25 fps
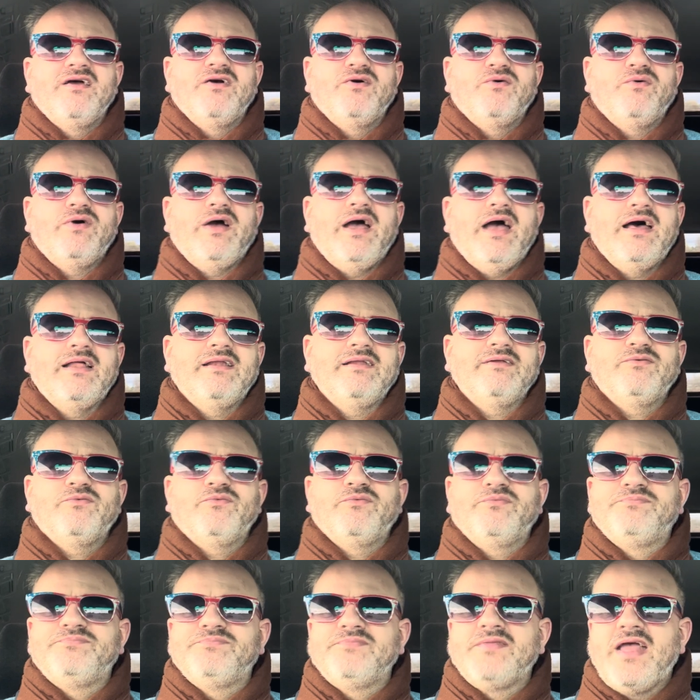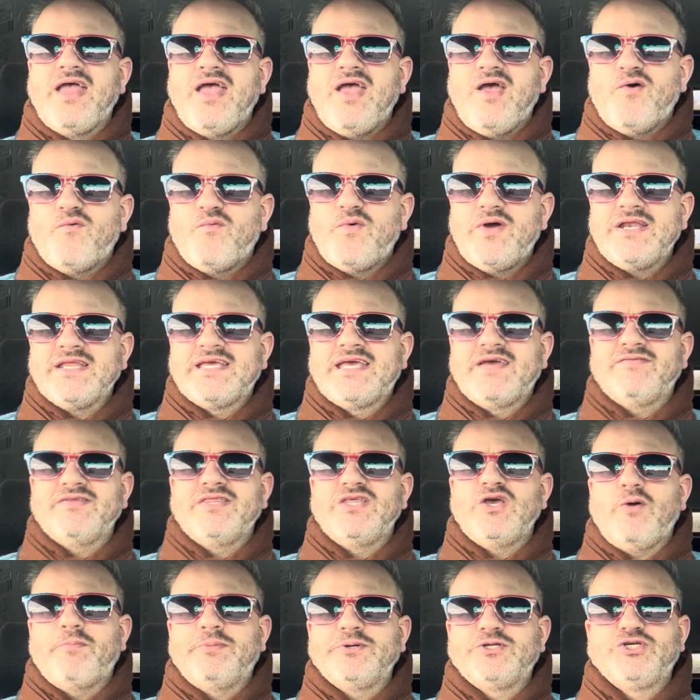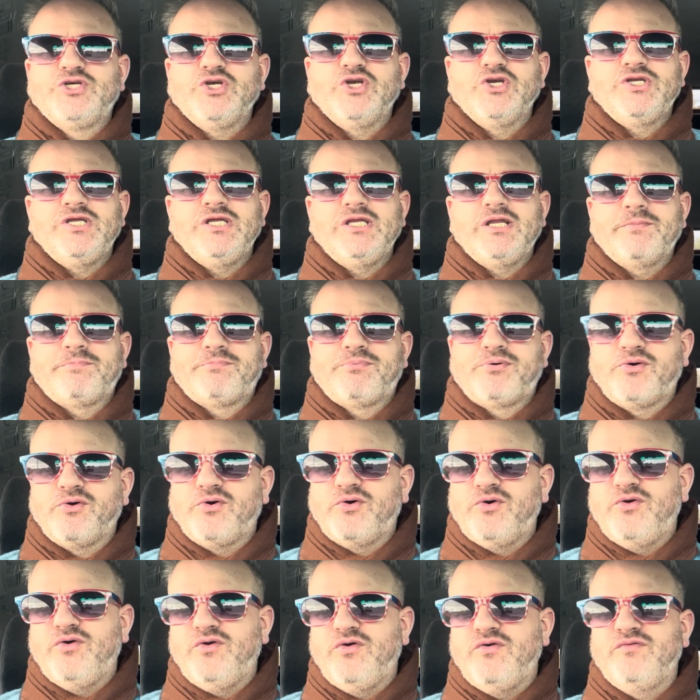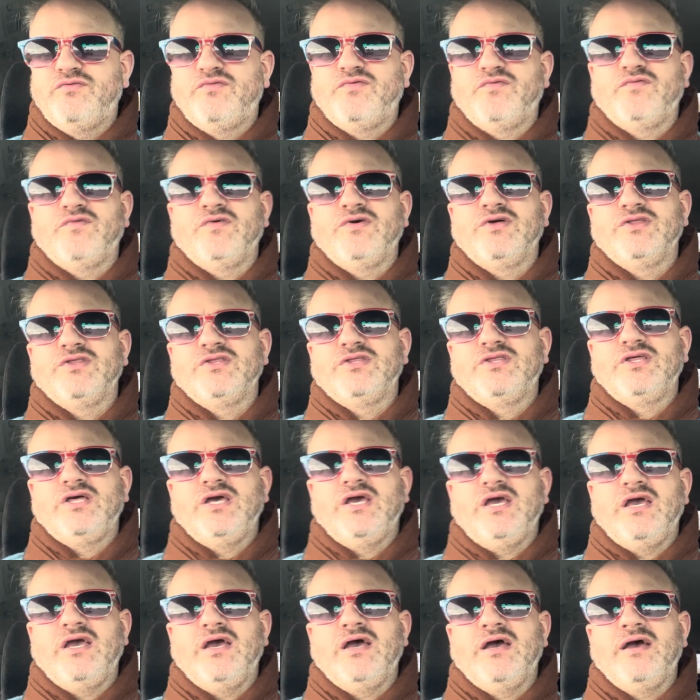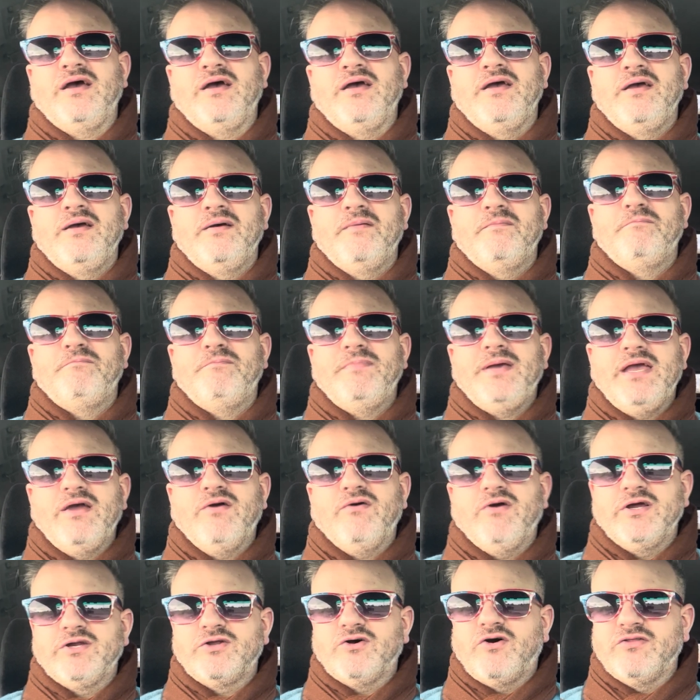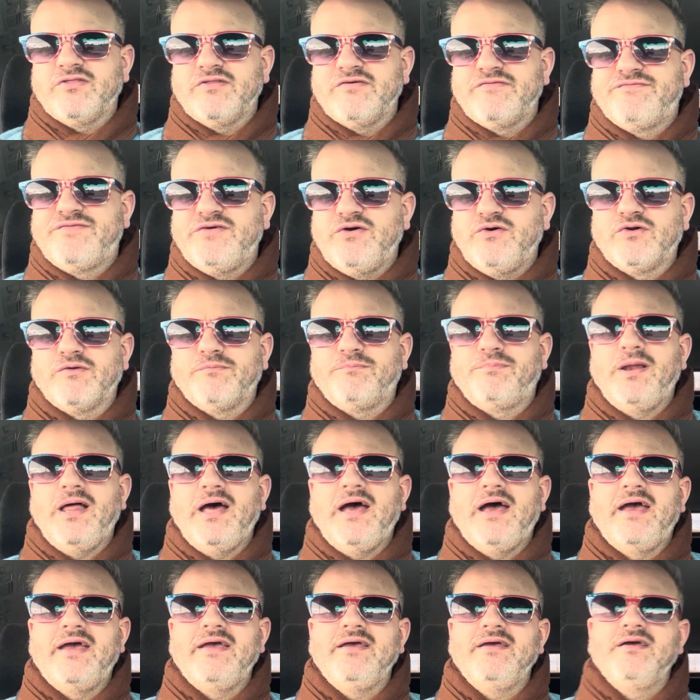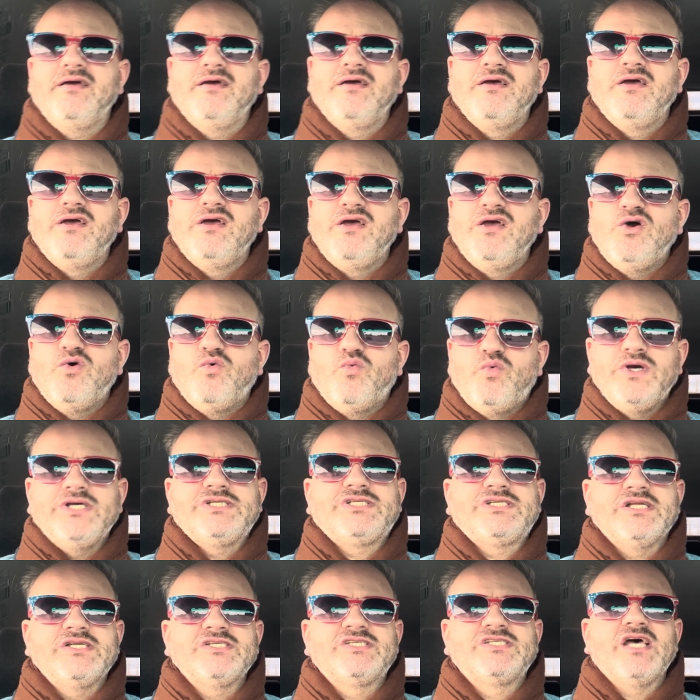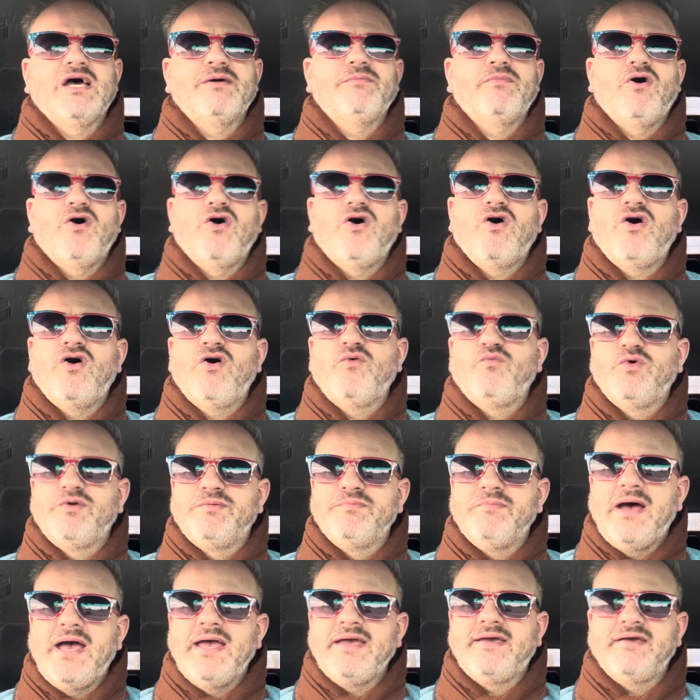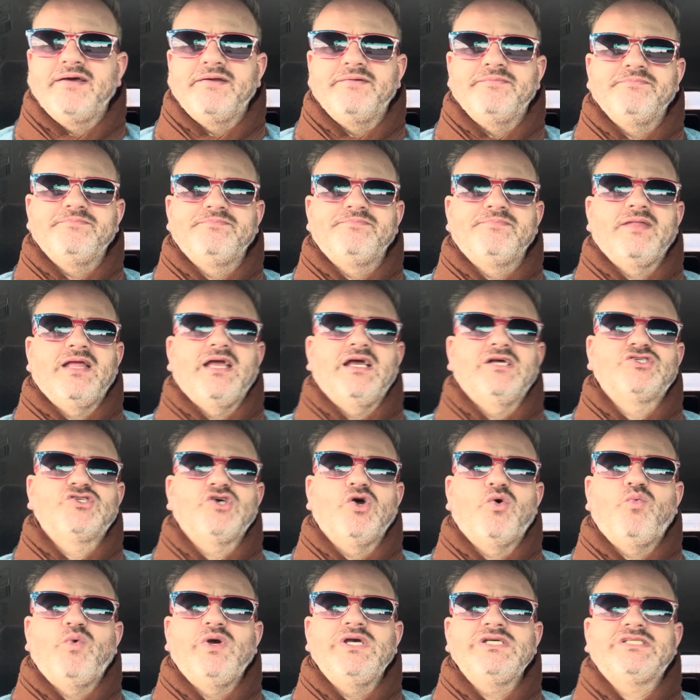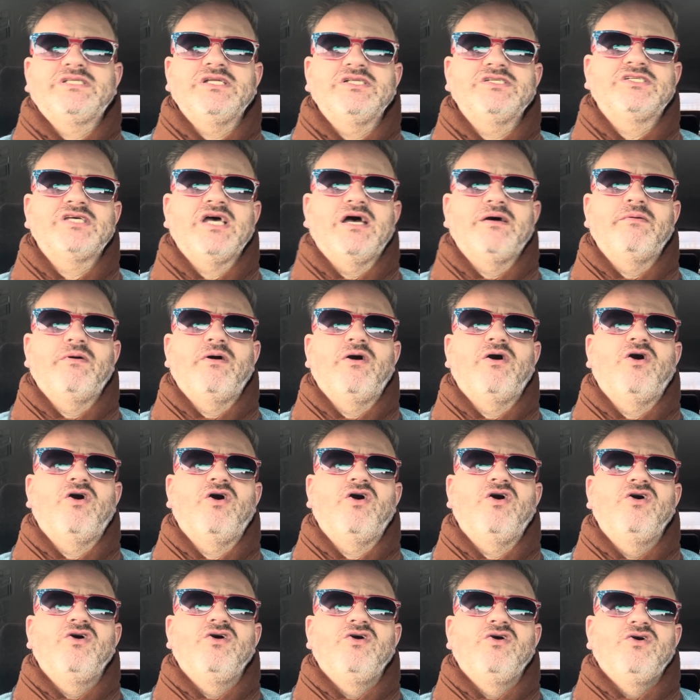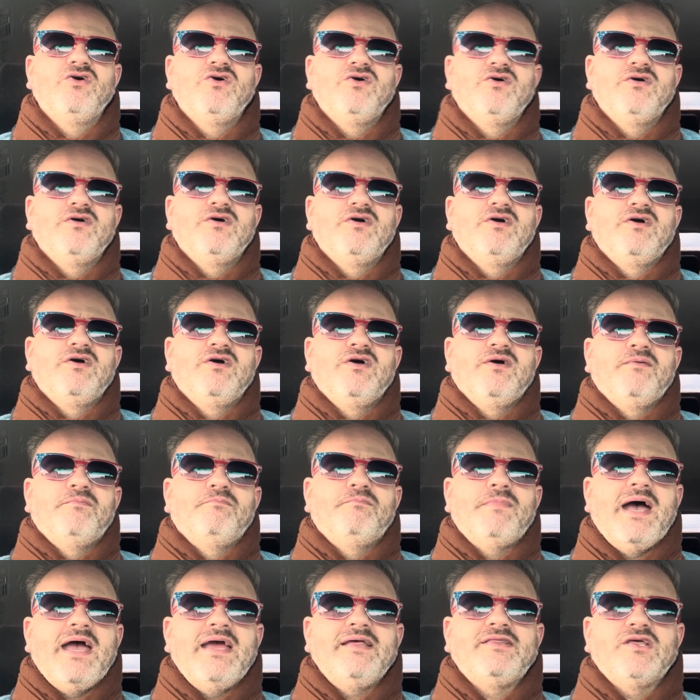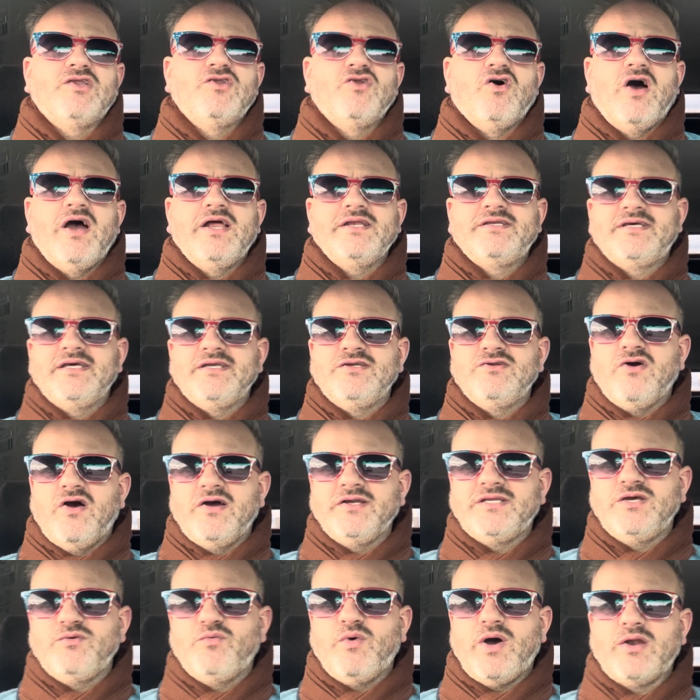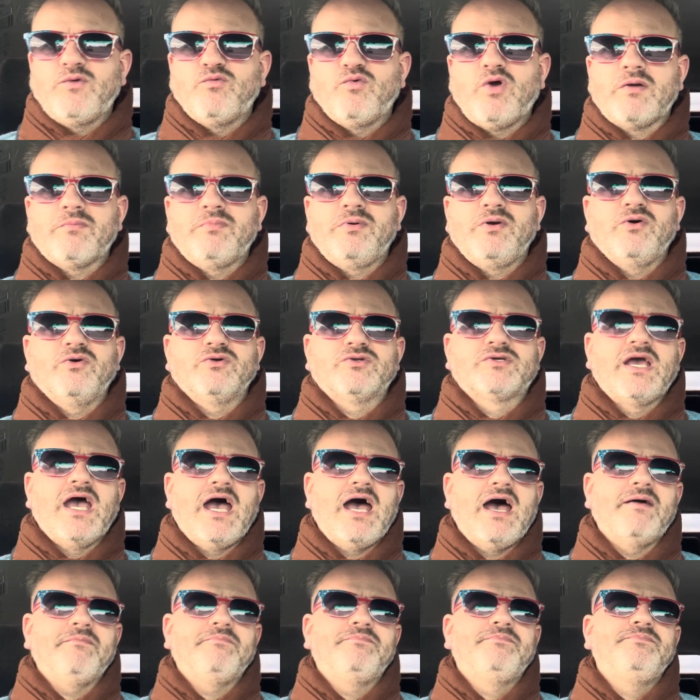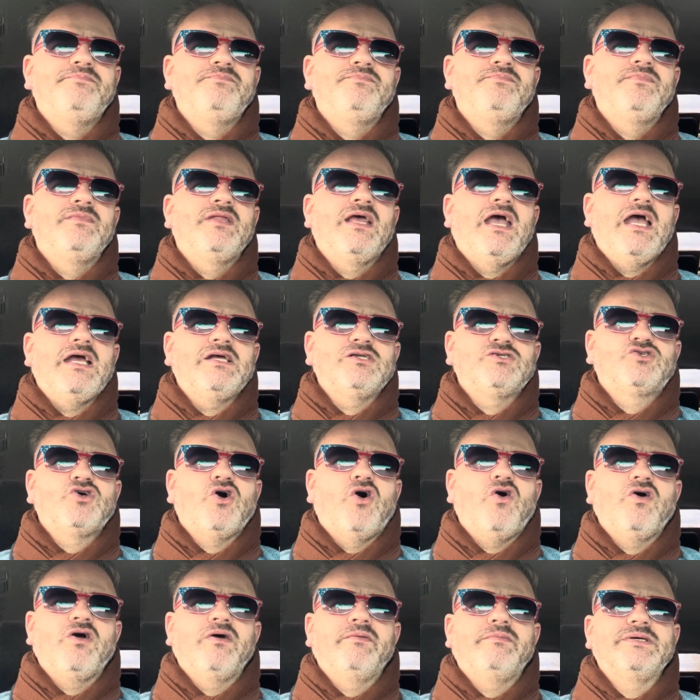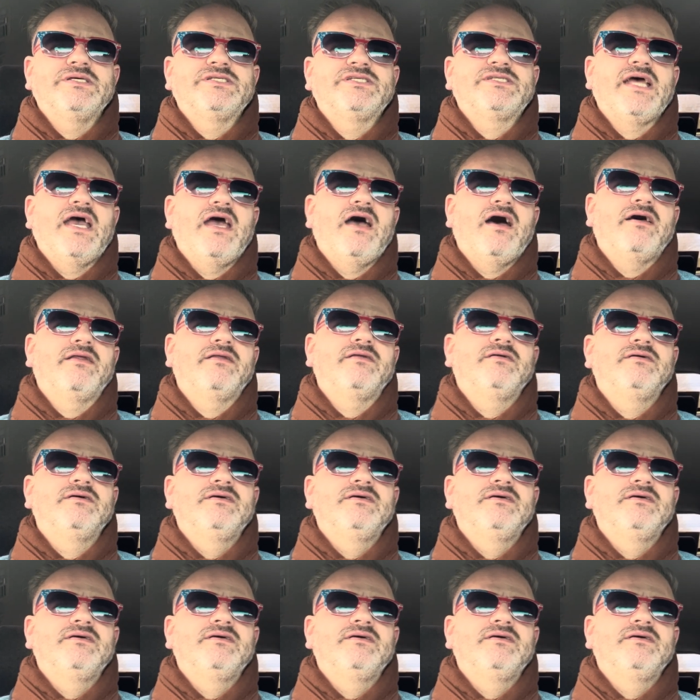Well, when given the opportunity to prove their merit on the field of play, Western Samoa would make it. And so Western Samoa made the 1991 Rugby World Cup and Tonga missed out.